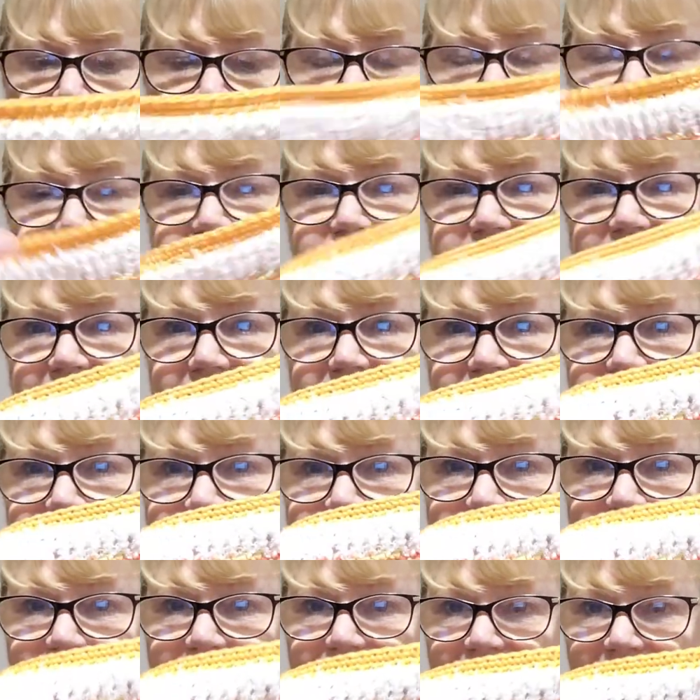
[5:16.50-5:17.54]
because it
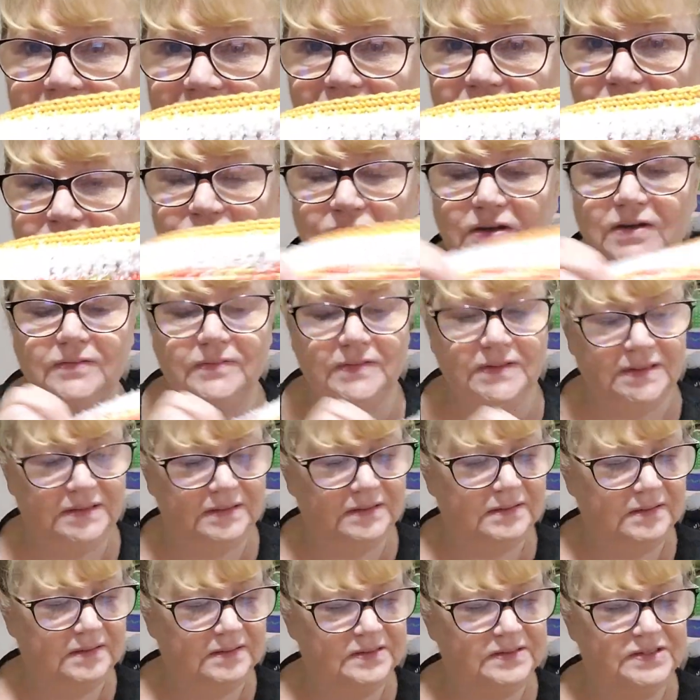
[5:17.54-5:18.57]
has that leftover
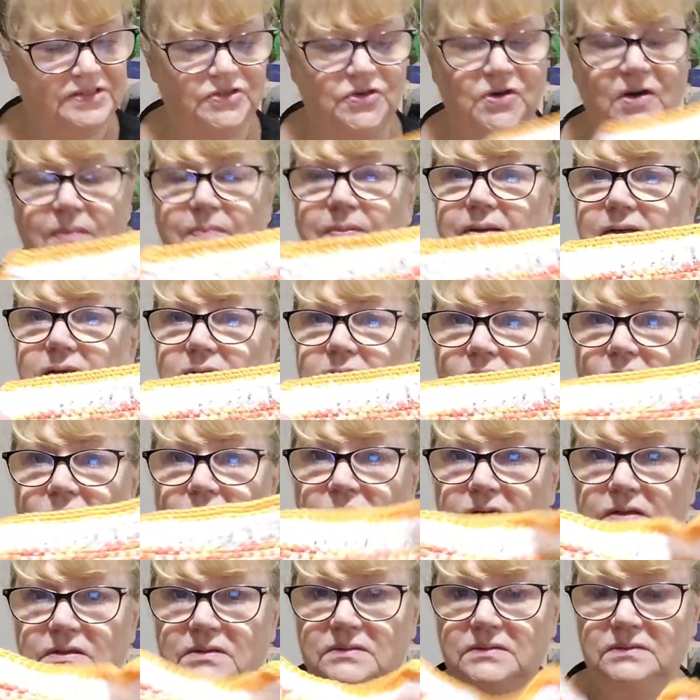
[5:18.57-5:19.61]
scrubby
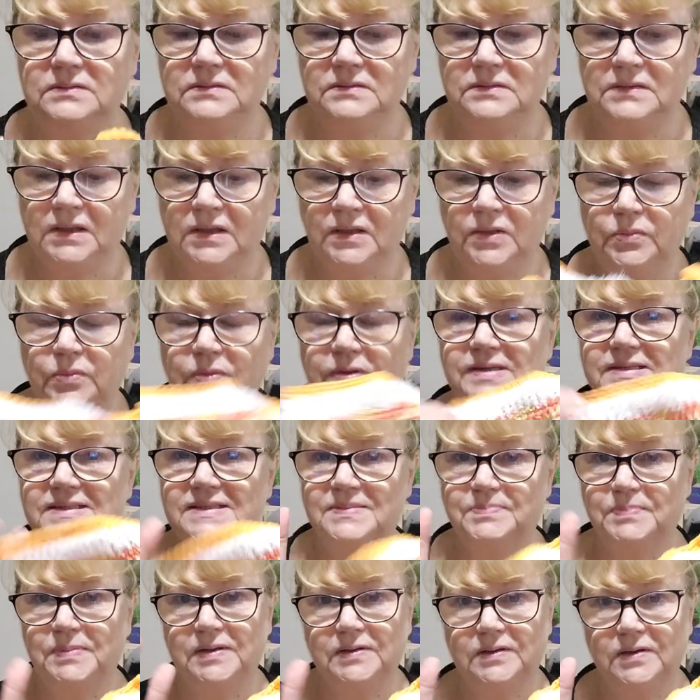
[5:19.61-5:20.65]
cotton where
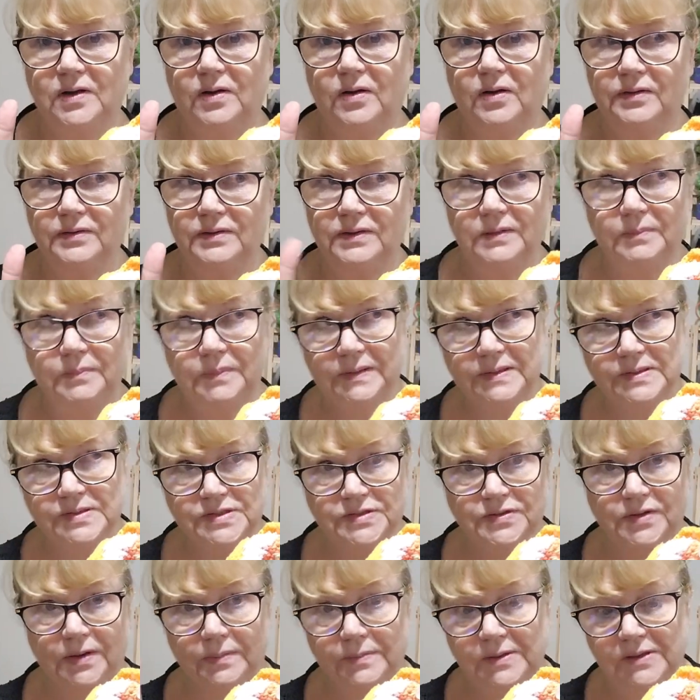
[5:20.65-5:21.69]
it's a bit of cotton, a bit of
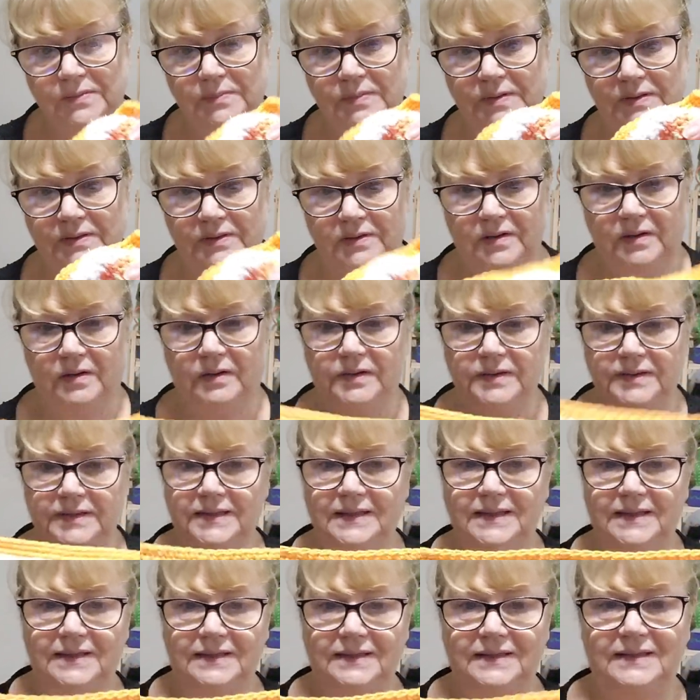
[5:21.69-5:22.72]
scrubby, a bit of
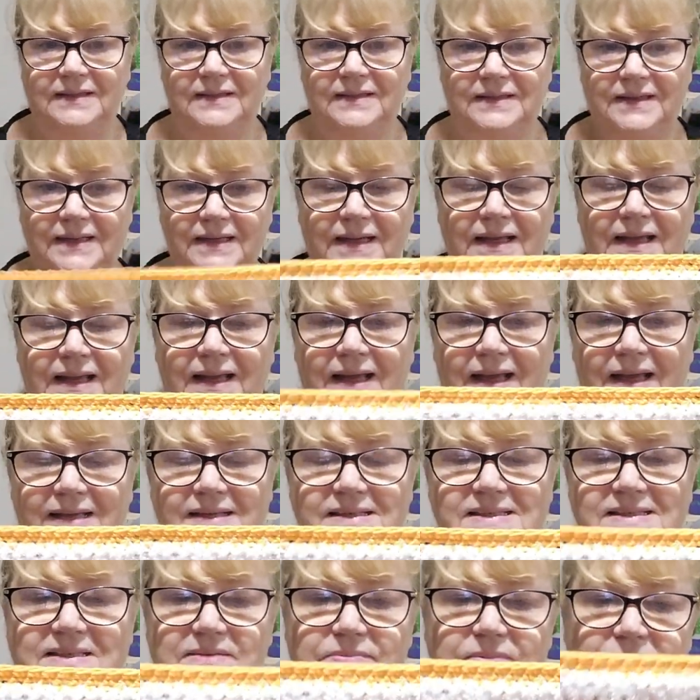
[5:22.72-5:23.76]
cotton in it,
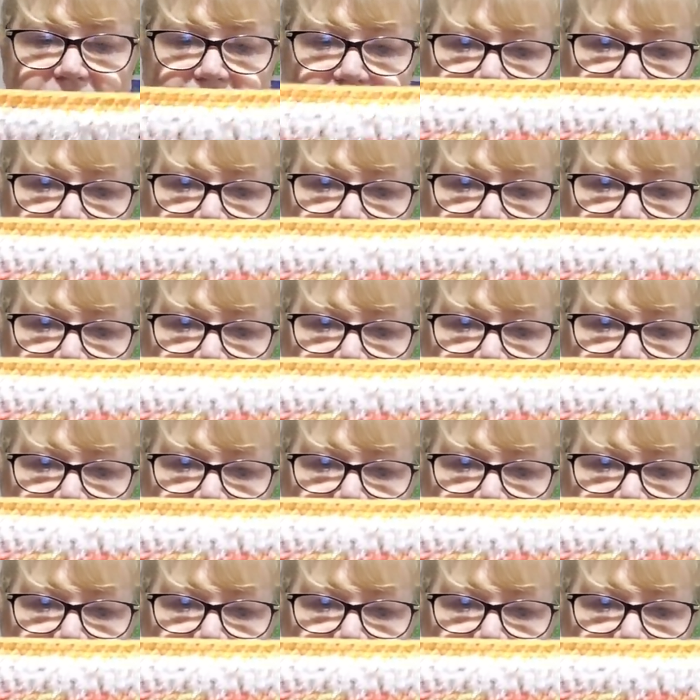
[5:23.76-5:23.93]
and some